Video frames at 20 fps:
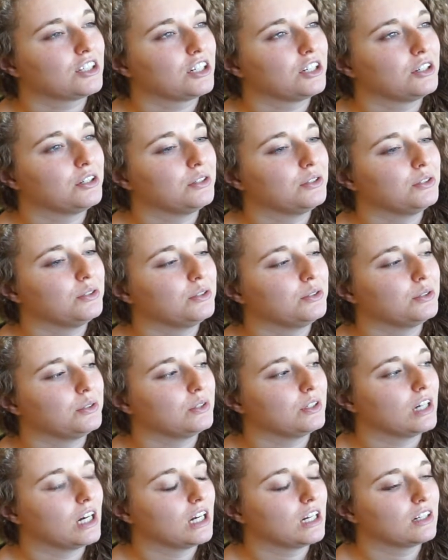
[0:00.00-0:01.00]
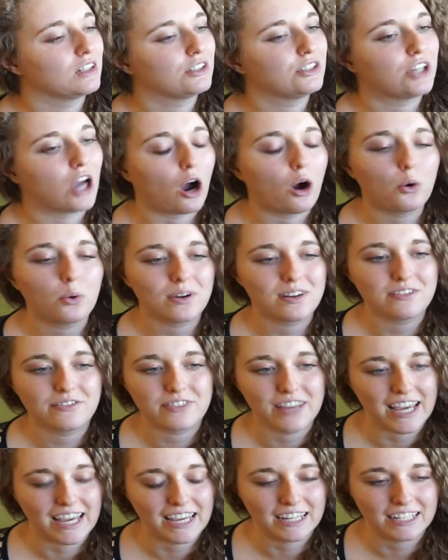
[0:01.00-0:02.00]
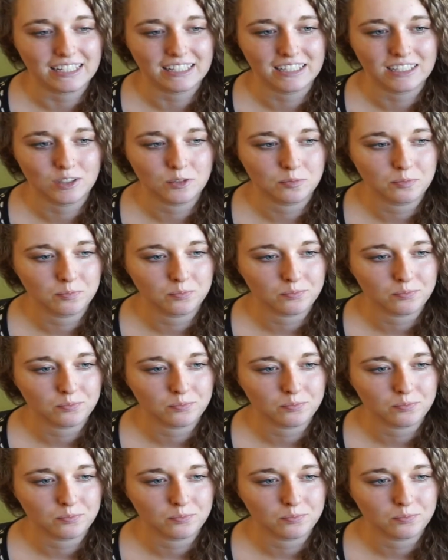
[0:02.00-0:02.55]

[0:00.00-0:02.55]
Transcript: to go within